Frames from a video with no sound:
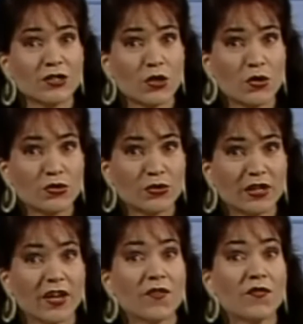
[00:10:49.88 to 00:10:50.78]
Let's go
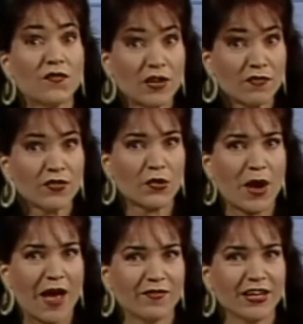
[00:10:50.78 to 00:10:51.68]
to the fifth
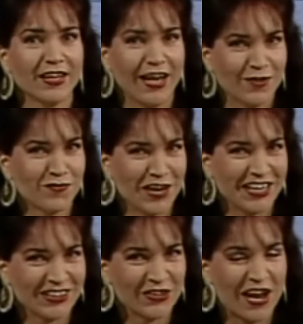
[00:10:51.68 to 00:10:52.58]
graphic and
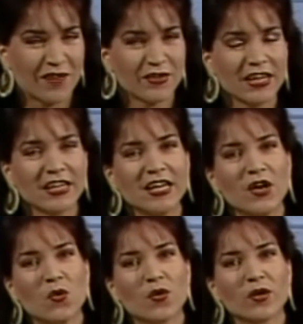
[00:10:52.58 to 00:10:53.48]
final graphic,
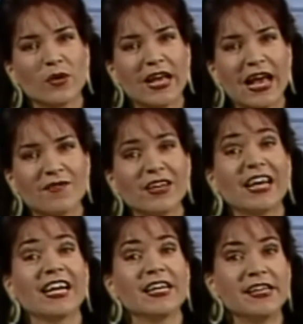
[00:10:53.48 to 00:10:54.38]
where we have
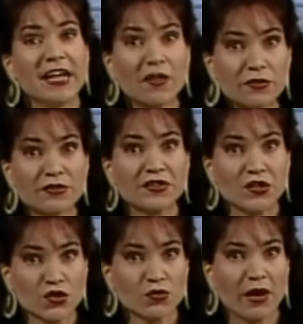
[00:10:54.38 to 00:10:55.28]
yet another
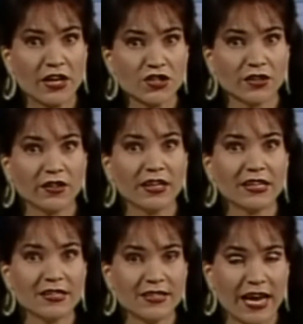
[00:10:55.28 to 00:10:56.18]
situation
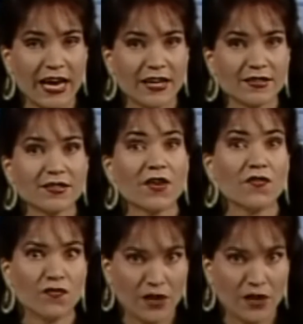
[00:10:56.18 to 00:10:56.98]
that contains